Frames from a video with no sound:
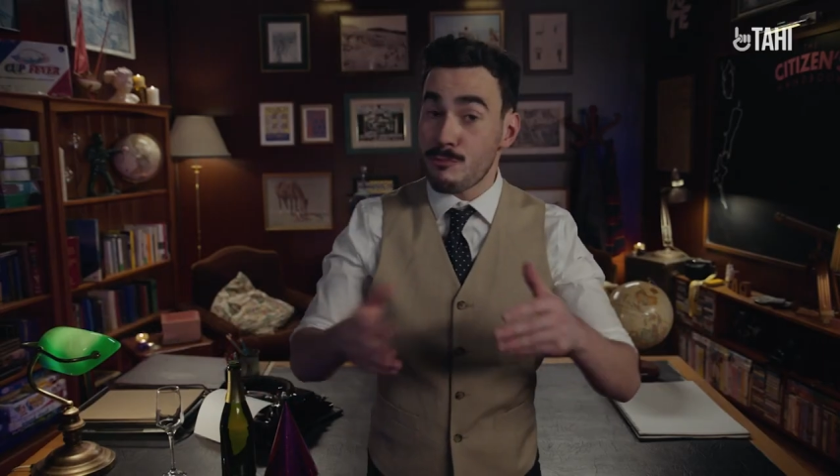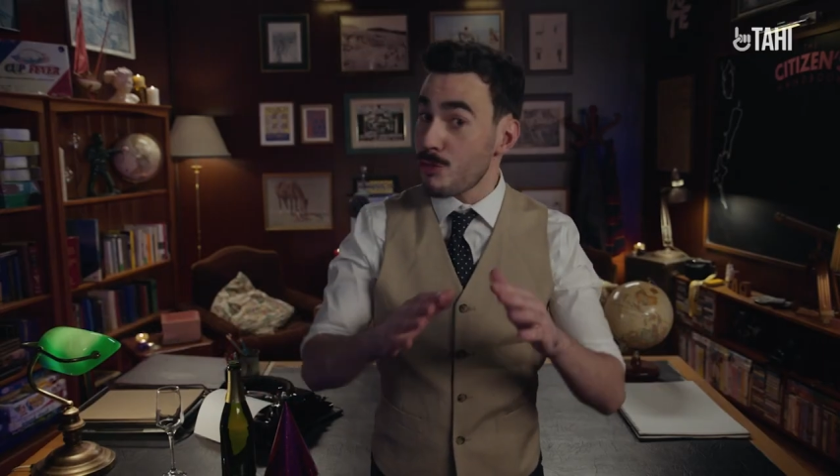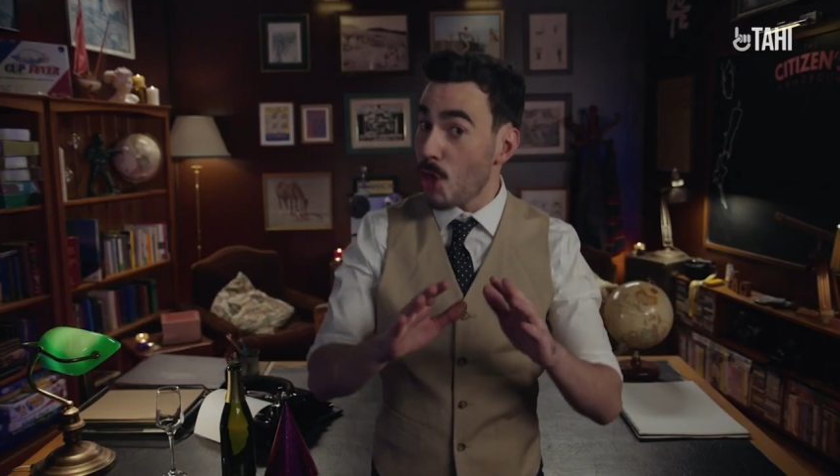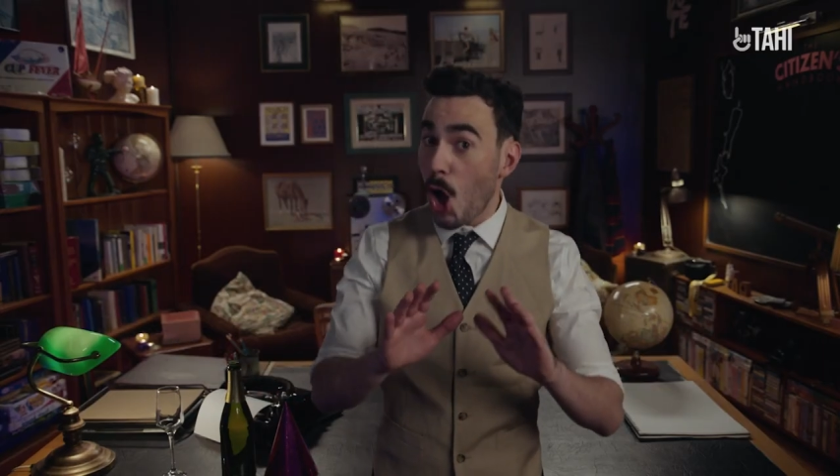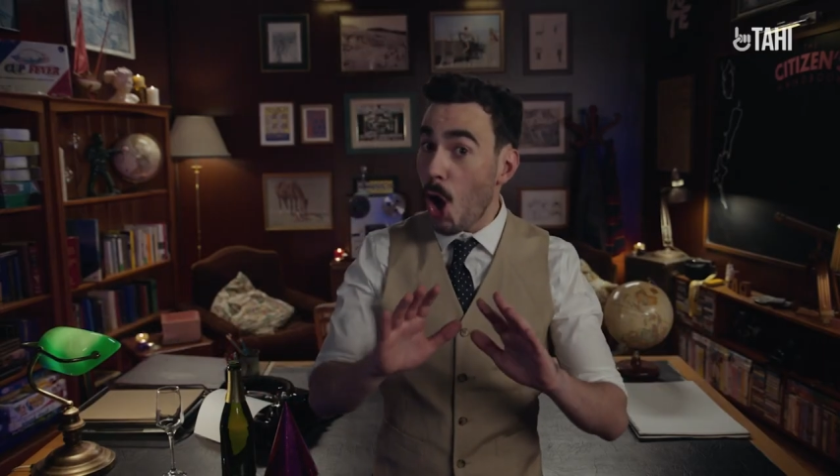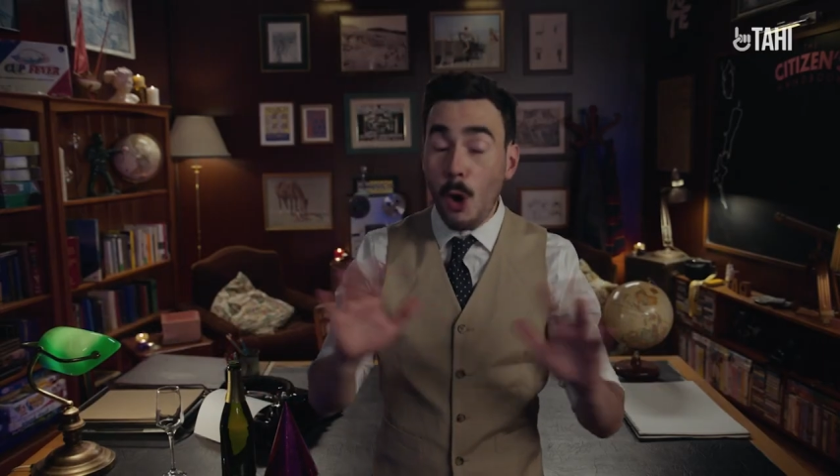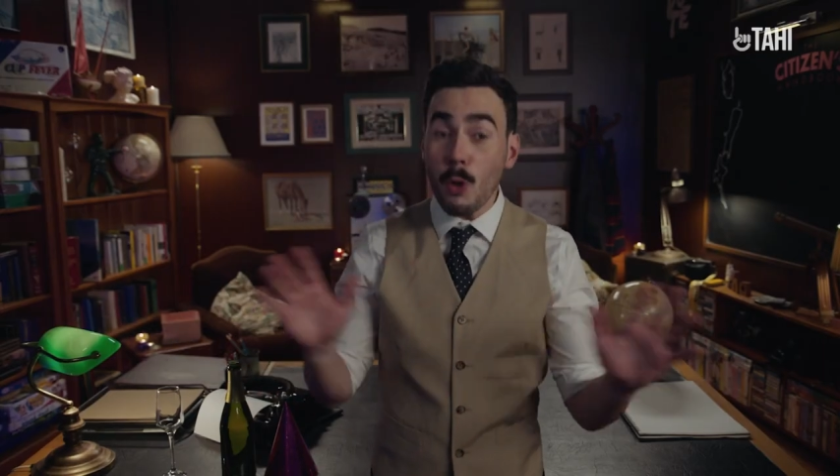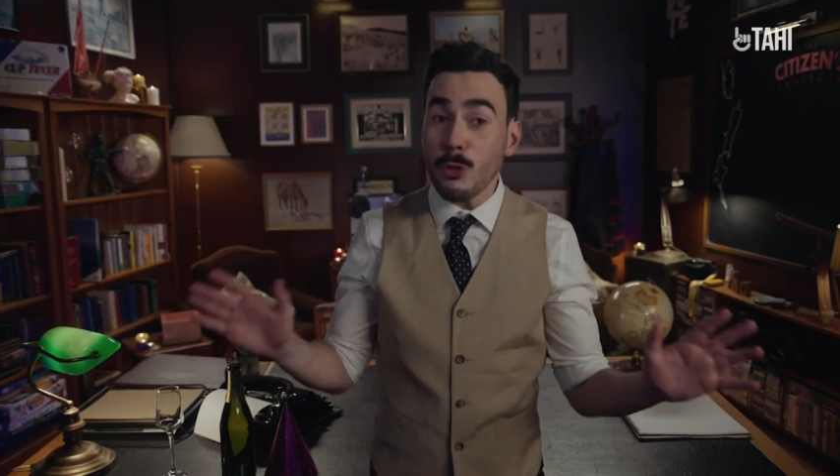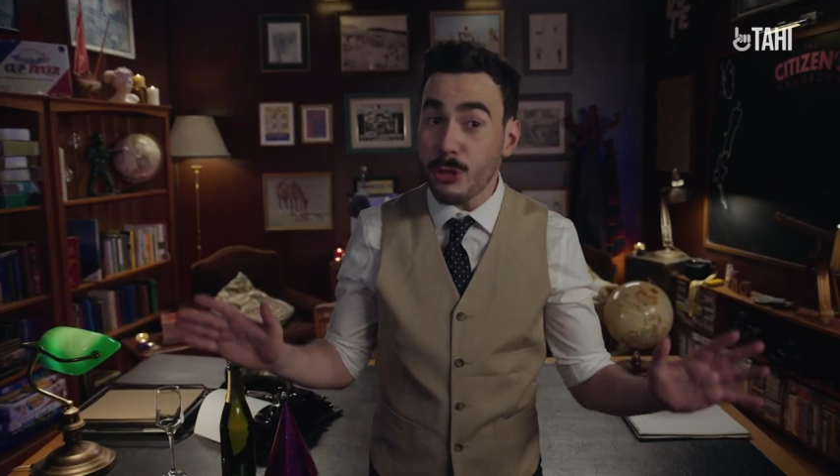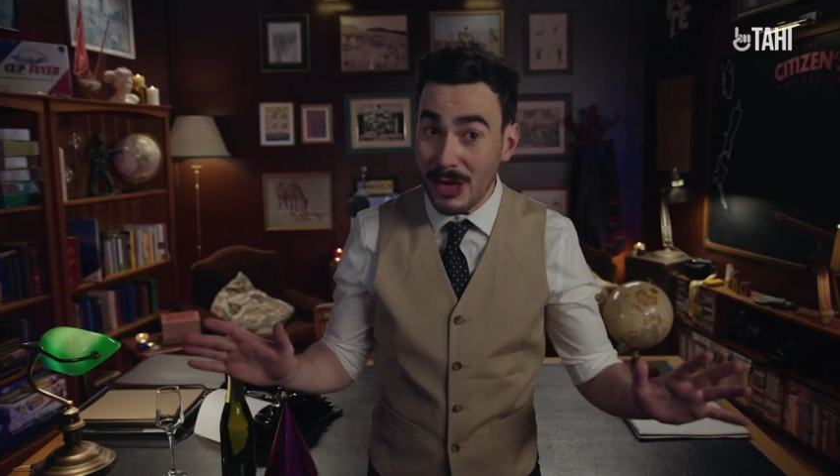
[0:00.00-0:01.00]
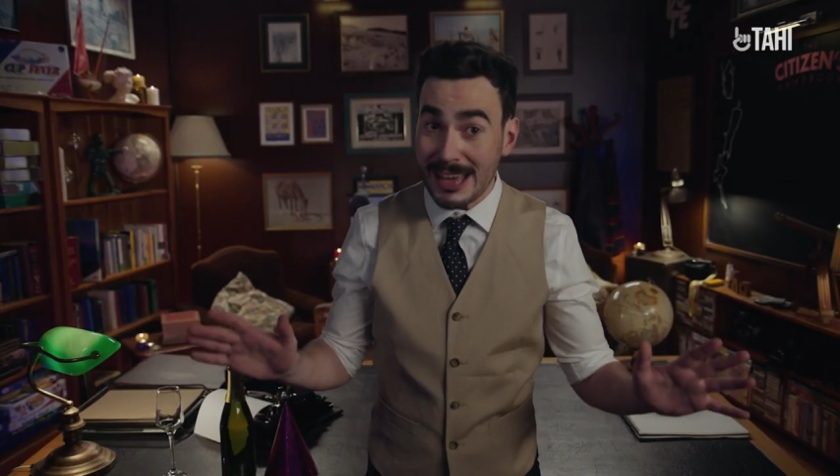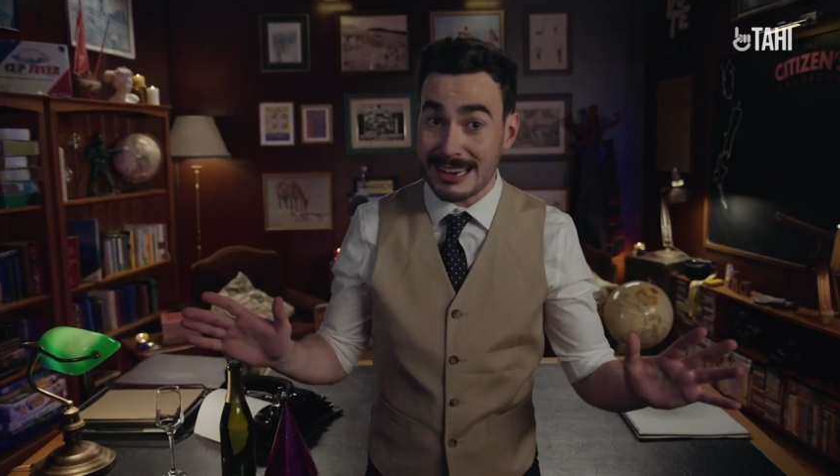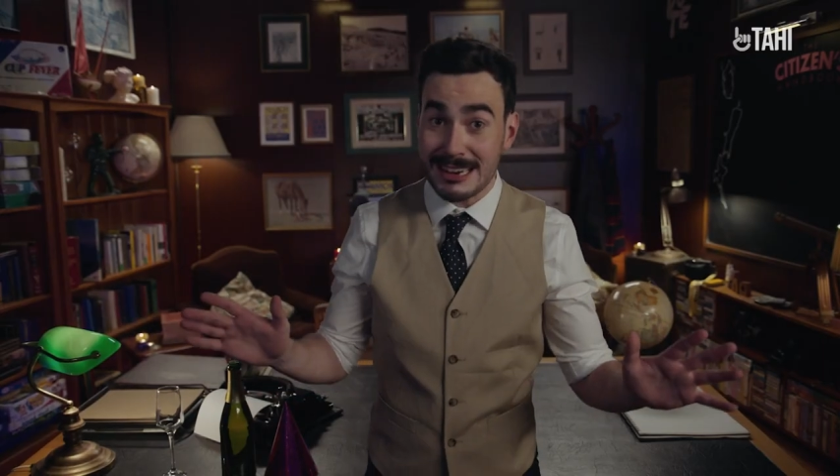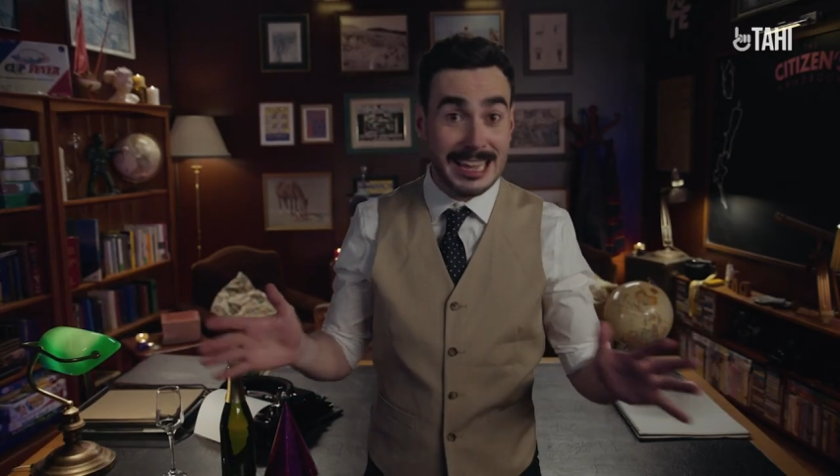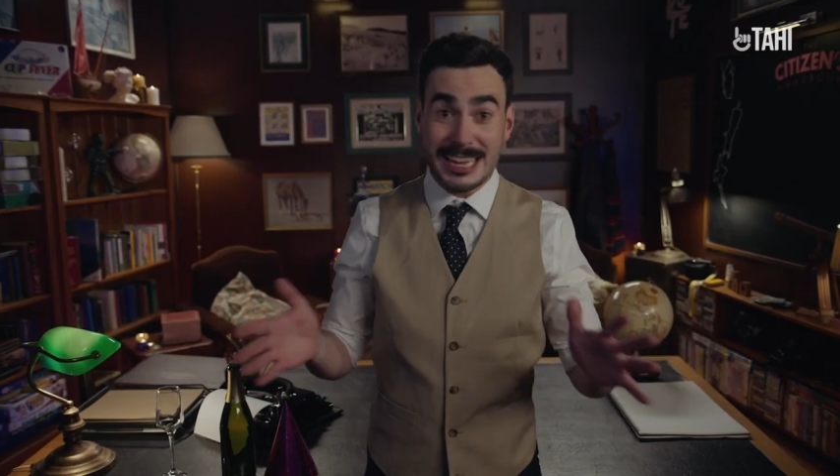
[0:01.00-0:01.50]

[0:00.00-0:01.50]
The whole thing